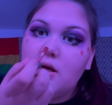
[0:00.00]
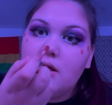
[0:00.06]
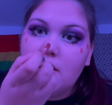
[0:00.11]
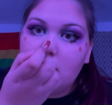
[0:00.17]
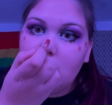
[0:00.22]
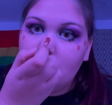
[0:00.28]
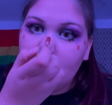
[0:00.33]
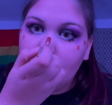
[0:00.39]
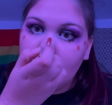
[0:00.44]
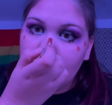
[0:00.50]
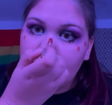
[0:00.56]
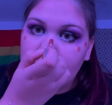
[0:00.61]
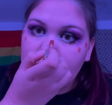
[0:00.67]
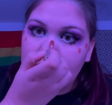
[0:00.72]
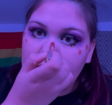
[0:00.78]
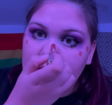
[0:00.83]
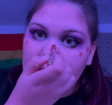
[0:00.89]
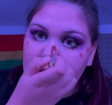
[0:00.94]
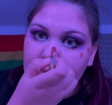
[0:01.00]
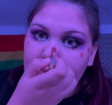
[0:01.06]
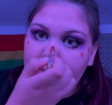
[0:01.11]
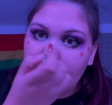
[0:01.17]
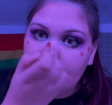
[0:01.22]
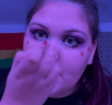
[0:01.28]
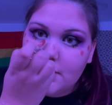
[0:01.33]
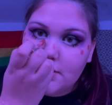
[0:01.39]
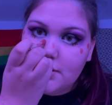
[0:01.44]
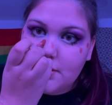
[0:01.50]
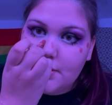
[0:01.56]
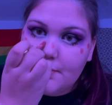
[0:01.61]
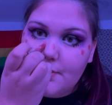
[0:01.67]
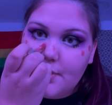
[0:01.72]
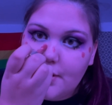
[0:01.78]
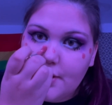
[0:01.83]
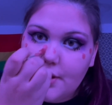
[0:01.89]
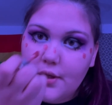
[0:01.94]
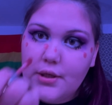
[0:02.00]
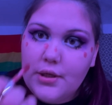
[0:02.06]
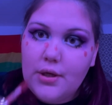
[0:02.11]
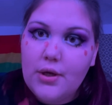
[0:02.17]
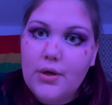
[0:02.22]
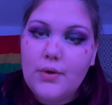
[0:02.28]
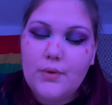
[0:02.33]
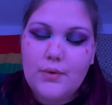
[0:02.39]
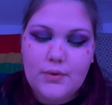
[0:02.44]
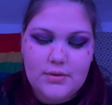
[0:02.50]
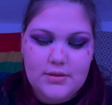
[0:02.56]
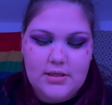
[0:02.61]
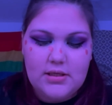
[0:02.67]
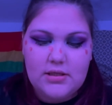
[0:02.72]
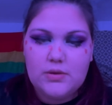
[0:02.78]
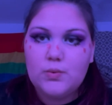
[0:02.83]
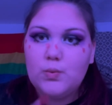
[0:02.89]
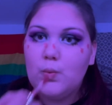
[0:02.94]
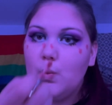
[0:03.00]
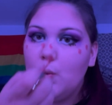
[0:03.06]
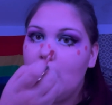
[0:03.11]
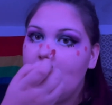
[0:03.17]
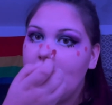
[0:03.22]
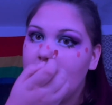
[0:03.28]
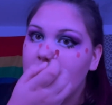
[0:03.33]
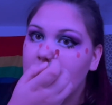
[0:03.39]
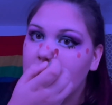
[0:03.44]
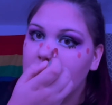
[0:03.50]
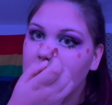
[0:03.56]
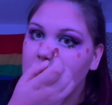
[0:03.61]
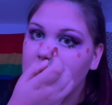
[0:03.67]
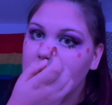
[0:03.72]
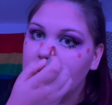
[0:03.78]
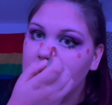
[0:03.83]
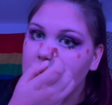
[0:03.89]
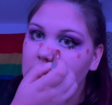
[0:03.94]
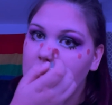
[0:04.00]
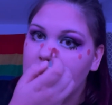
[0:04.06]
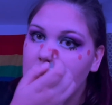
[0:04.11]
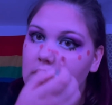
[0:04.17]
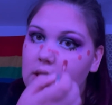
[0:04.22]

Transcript: And we're just gonna put some on the nose as well.